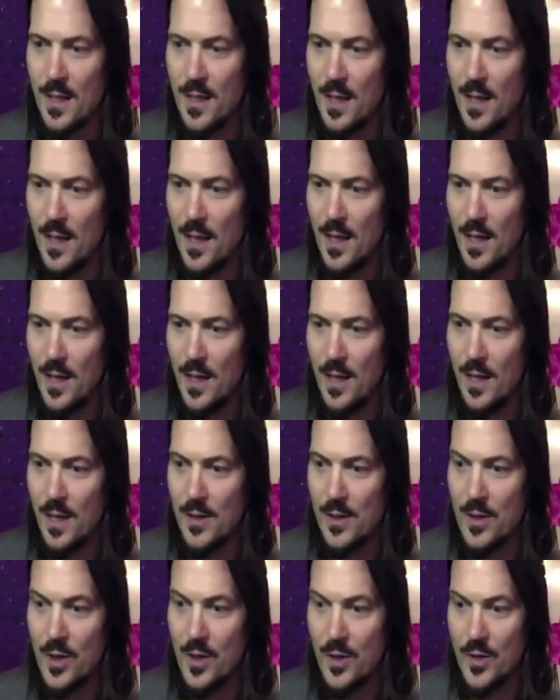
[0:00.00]
uh,
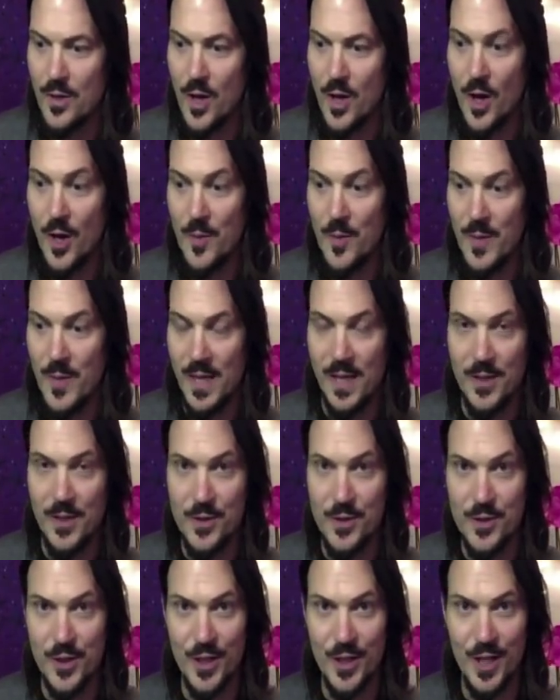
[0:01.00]
called Our Man
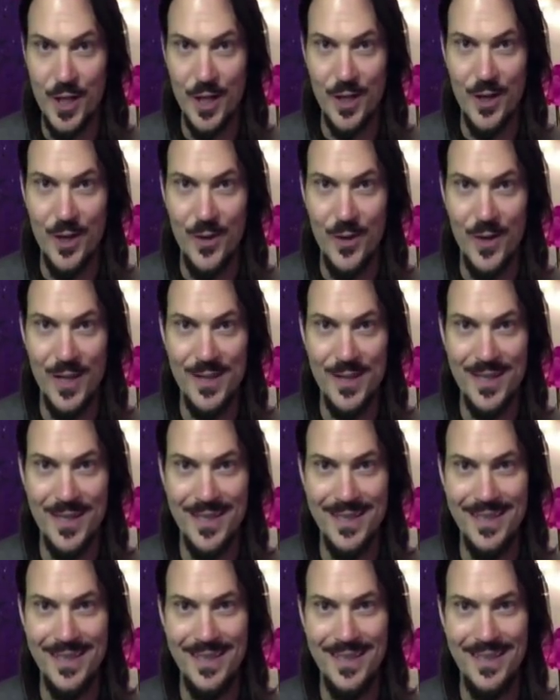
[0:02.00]
in Chicago. And
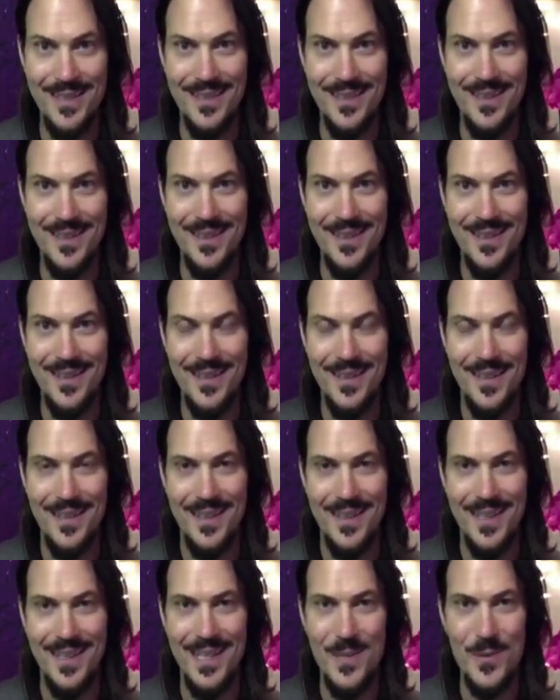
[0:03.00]
then he... Uh,
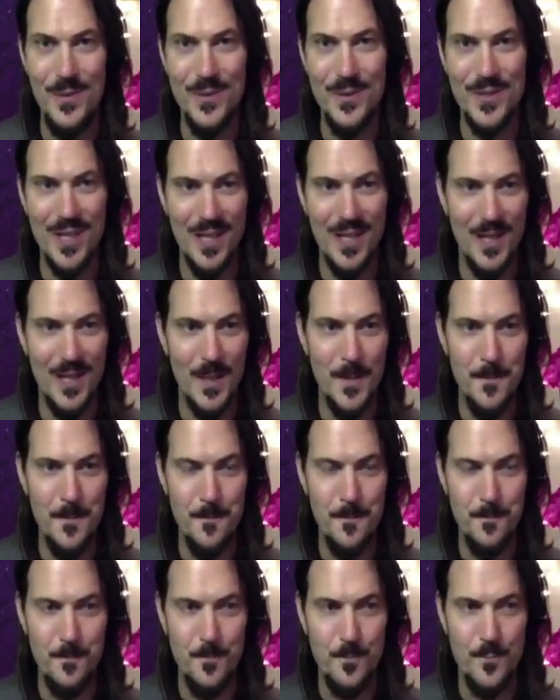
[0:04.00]
He was on,
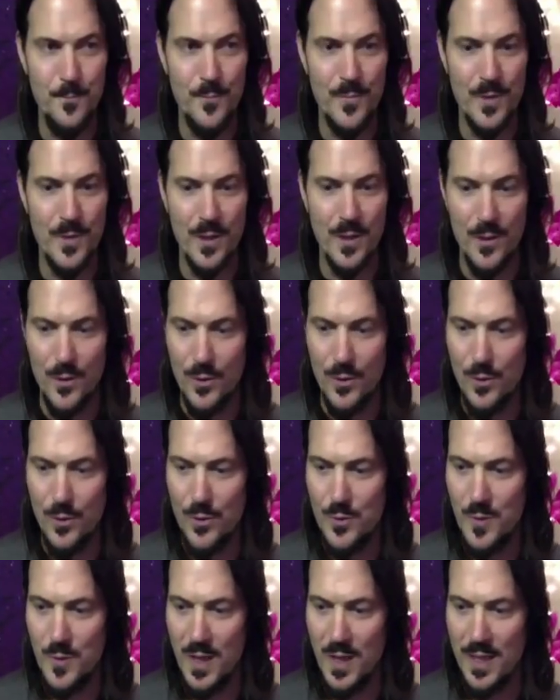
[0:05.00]

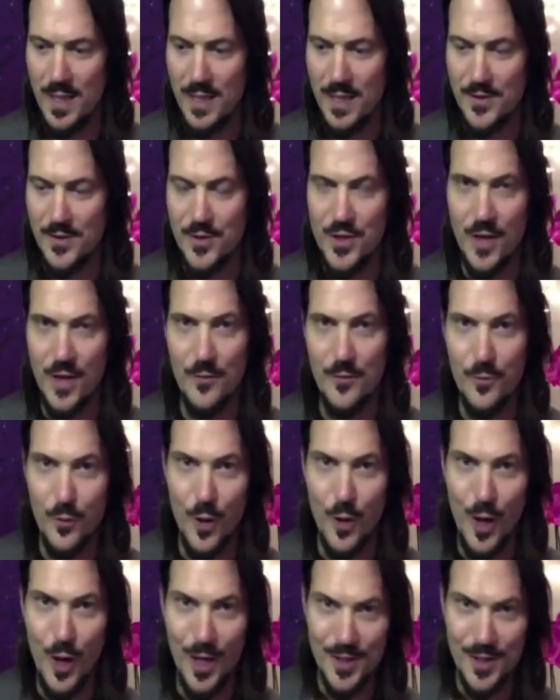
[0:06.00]
whose podcast? Jeff
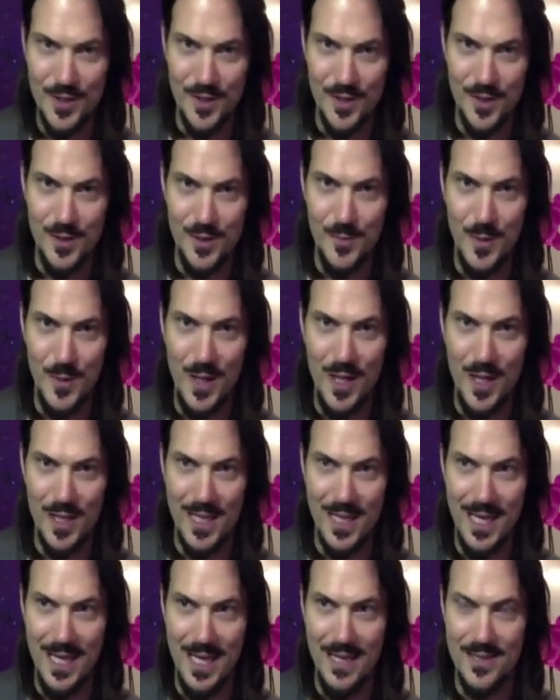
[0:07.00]
Ross's
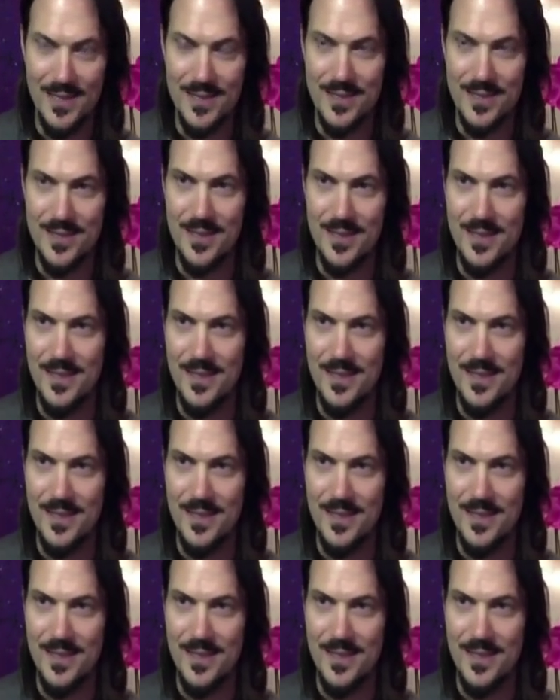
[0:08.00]
podcast.